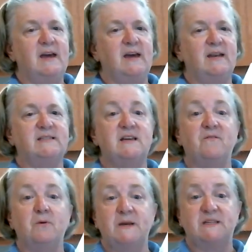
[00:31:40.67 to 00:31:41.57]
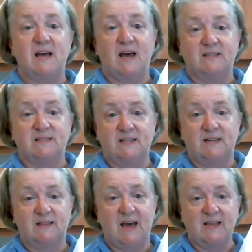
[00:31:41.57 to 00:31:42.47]
it's never been tested
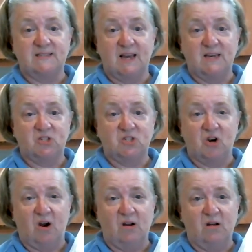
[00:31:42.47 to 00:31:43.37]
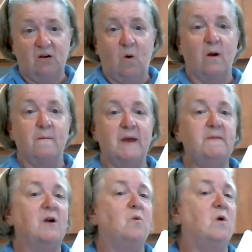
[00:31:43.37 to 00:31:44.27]
in that size jar, or
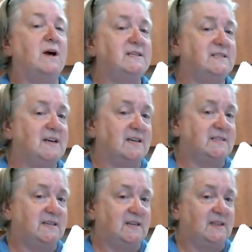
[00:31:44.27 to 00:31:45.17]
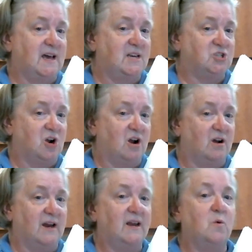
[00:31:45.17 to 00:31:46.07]
maybe it was tested in that
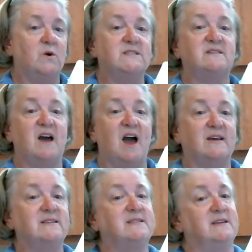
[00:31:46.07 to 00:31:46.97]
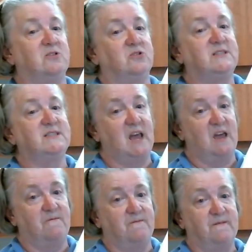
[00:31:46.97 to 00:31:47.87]
jar and it was not considered
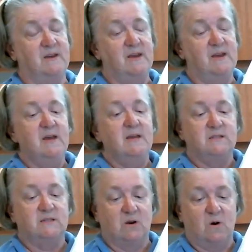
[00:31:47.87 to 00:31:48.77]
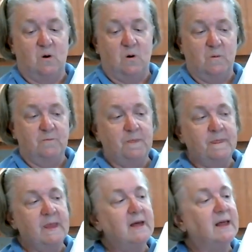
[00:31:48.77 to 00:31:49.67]
safe. So
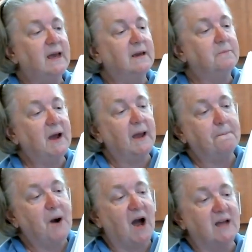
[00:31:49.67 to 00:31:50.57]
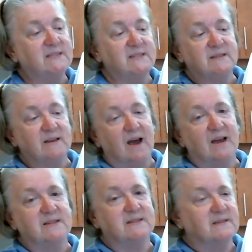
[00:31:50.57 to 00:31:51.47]
like my pasta
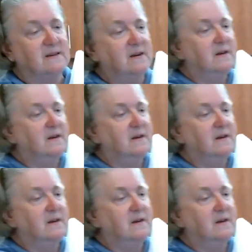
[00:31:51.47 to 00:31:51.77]
sauce